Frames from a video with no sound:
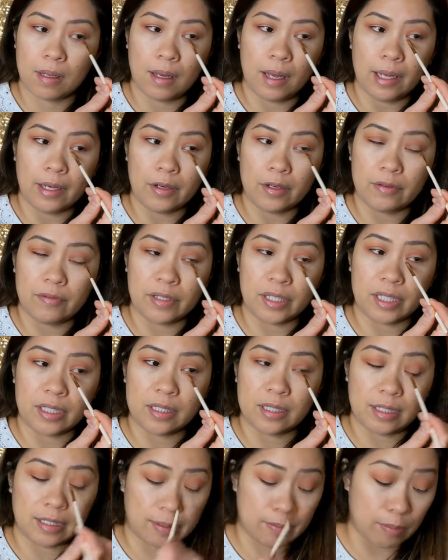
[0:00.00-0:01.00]
I could have
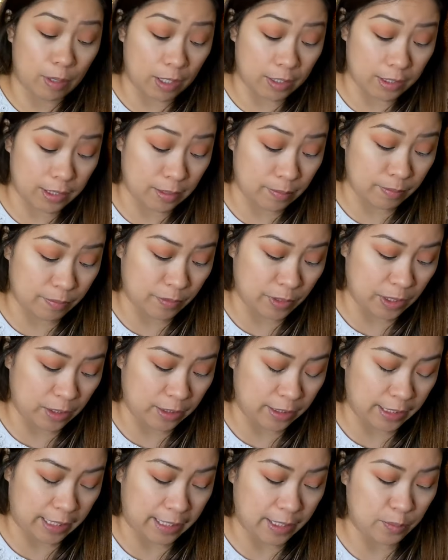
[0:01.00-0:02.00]
easily bought some
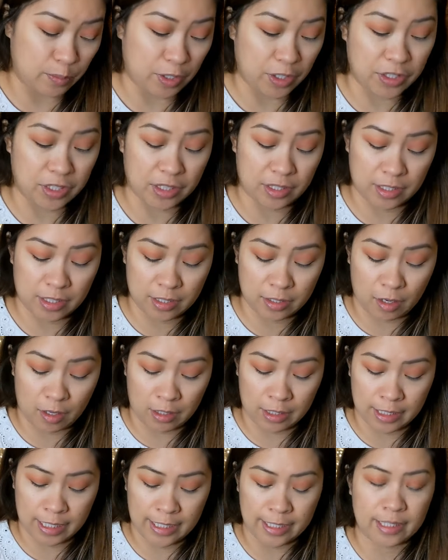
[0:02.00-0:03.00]
really nice brushes this
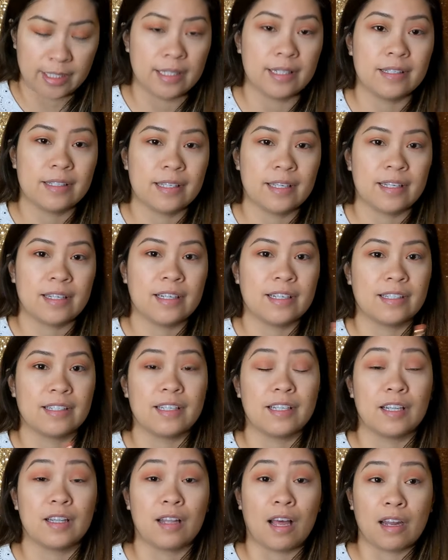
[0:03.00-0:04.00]
holiday season because
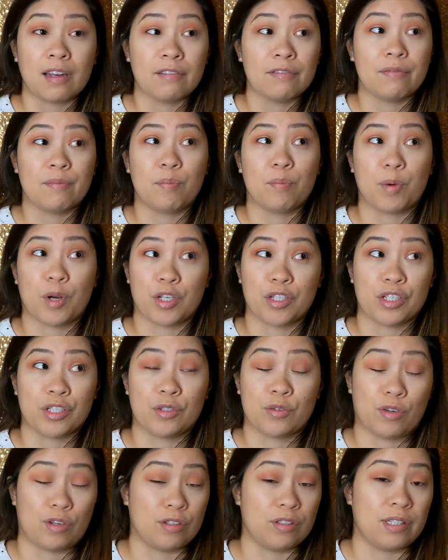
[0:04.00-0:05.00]
a lot of
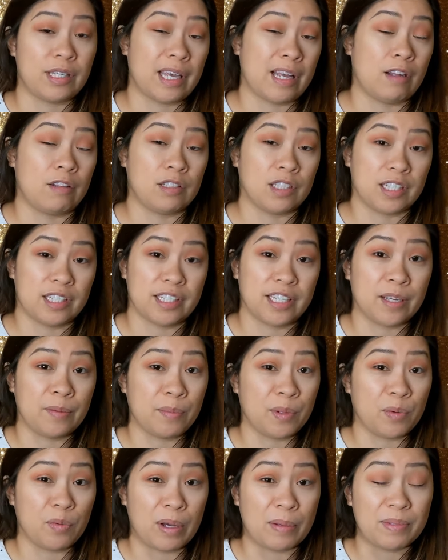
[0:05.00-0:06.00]
brushes are on sale on the
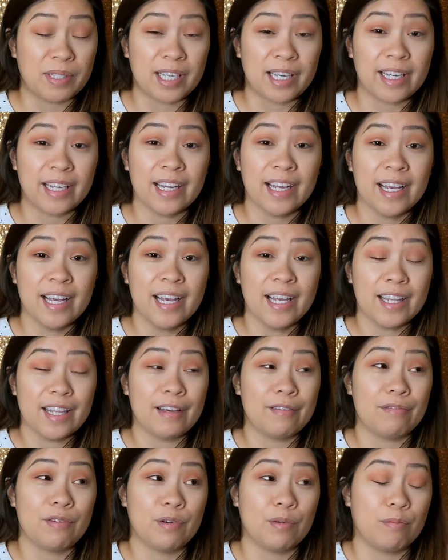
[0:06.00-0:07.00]
Sigma website. They
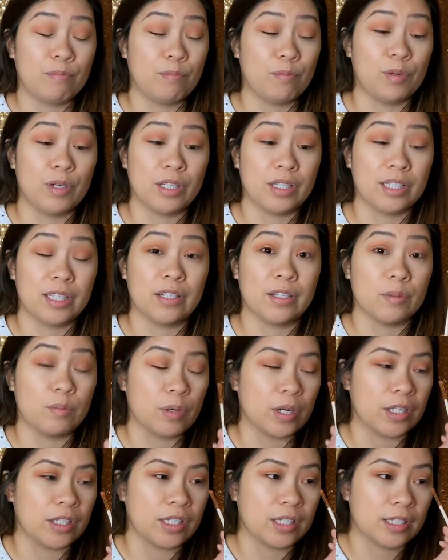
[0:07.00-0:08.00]
have really good
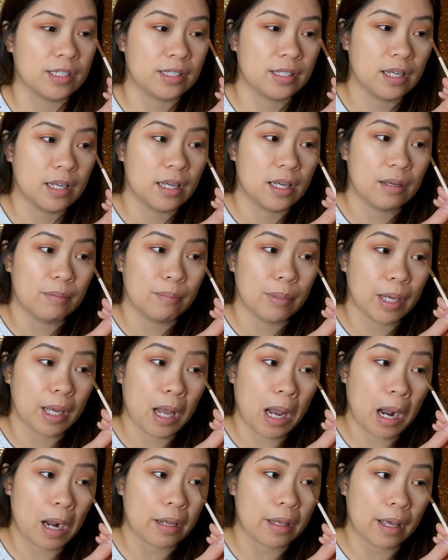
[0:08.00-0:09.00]
brushes,
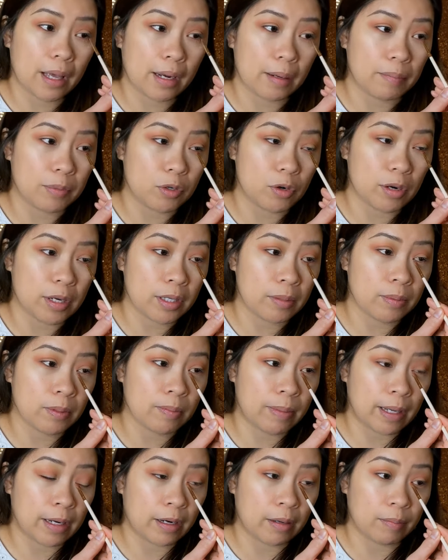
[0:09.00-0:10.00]
But again, I'm trying to be
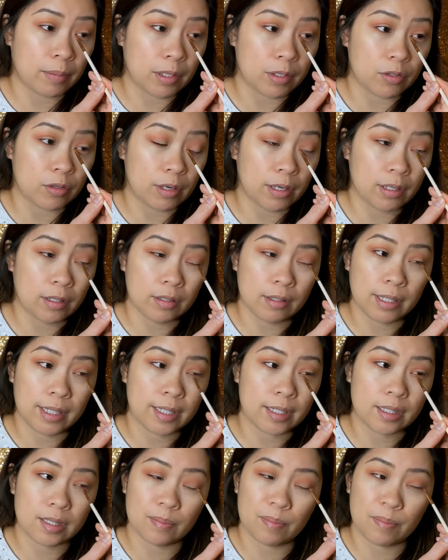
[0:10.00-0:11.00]
better. I'm not trying to
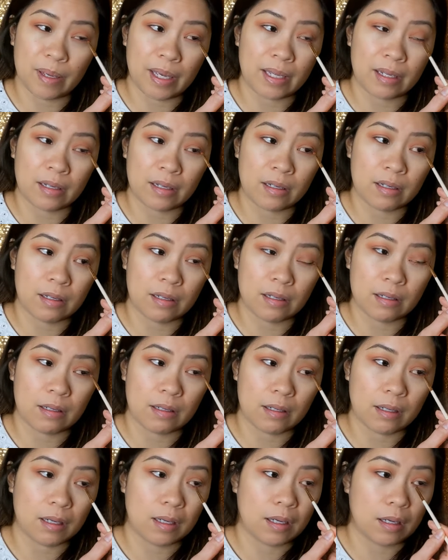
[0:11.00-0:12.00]
like spend
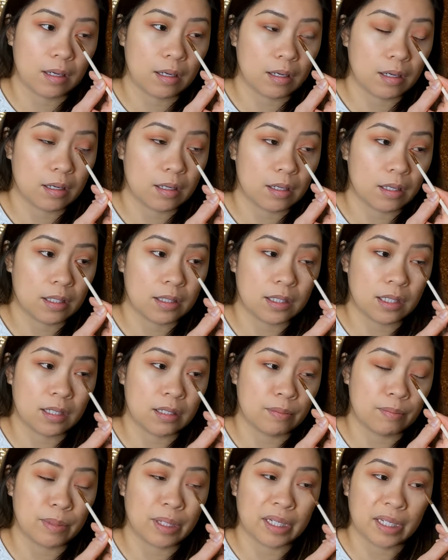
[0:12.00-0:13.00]
a ton
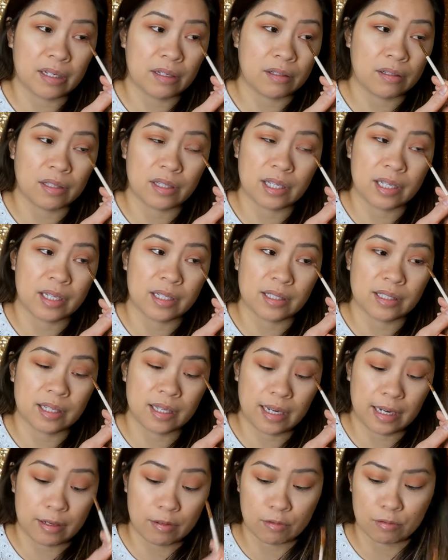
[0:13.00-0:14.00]
of money on things
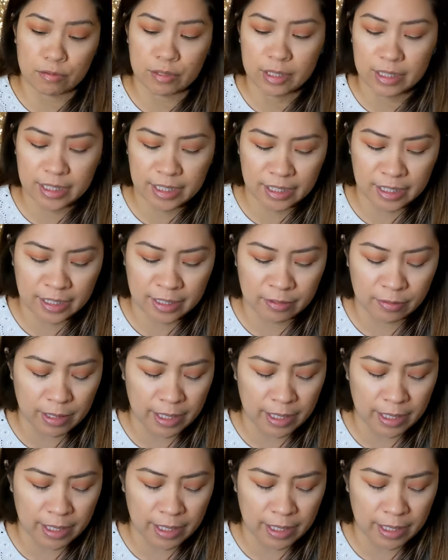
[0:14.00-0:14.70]
that I don't really need